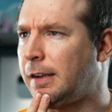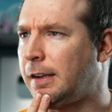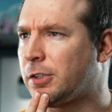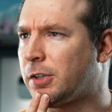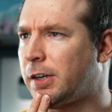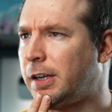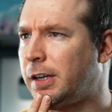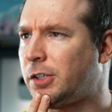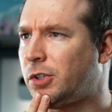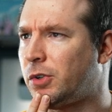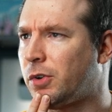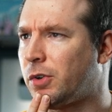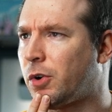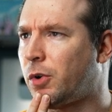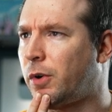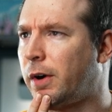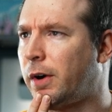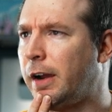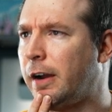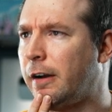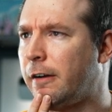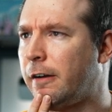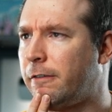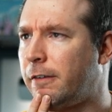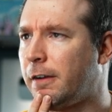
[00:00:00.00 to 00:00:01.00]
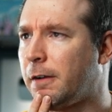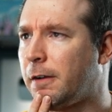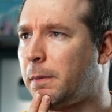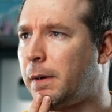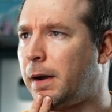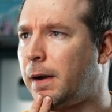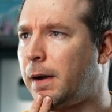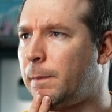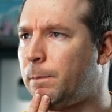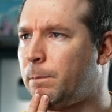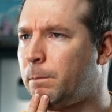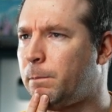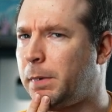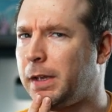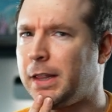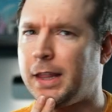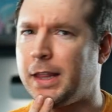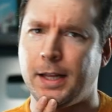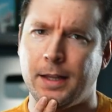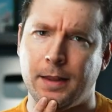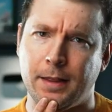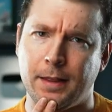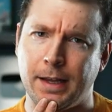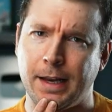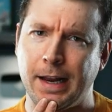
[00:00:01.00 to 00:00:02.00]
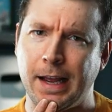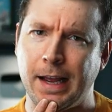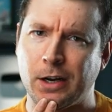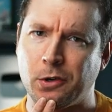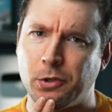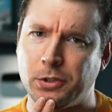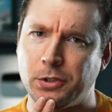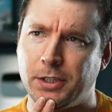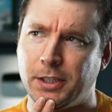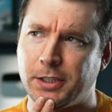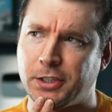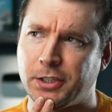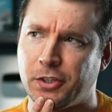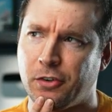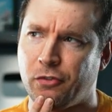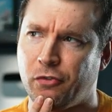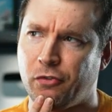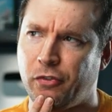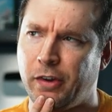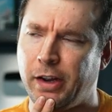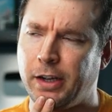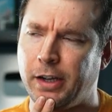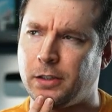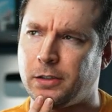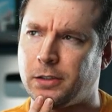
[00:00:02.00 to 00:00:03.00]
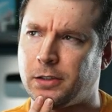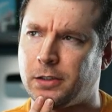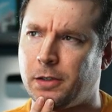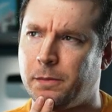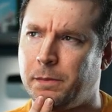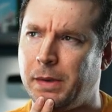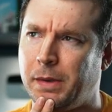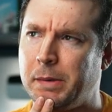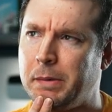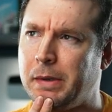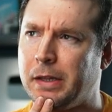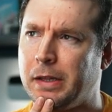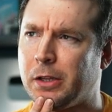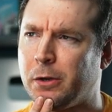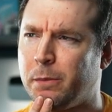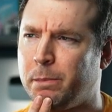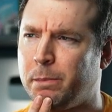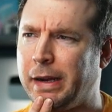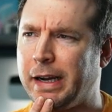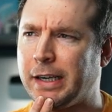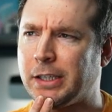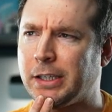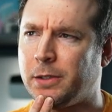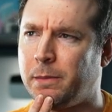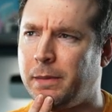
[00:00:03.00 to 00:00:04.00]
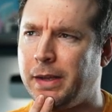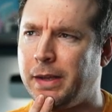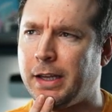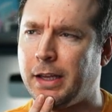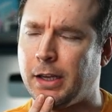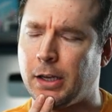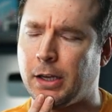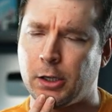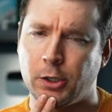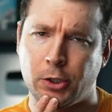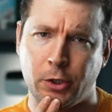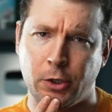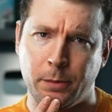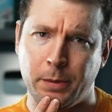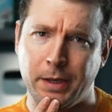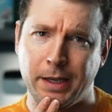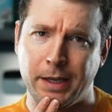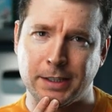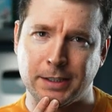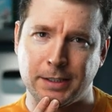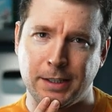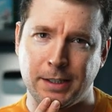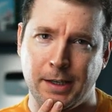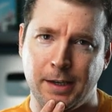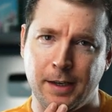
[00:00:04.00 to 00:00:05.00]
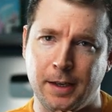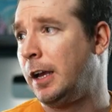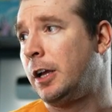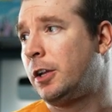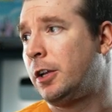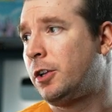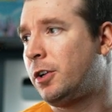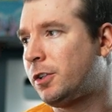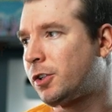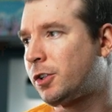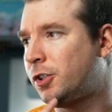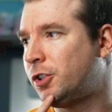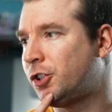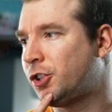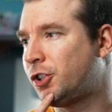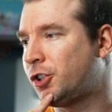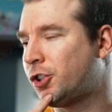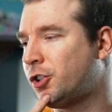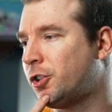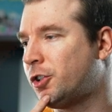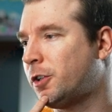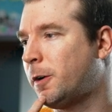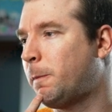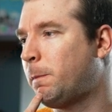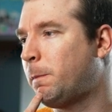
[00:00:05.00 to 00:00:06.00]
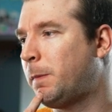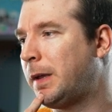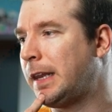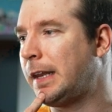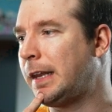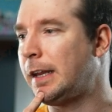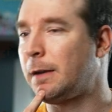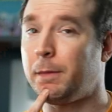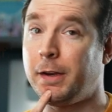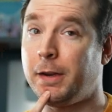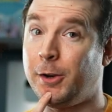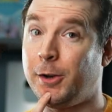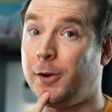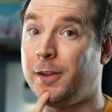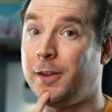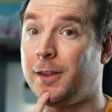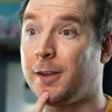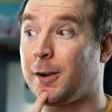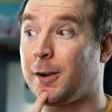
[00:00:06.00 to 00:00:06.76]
tried to acquire Figma, but then that acquisition failed. So maybe they're back to making Adobe X D. Not too sure, but let me know in the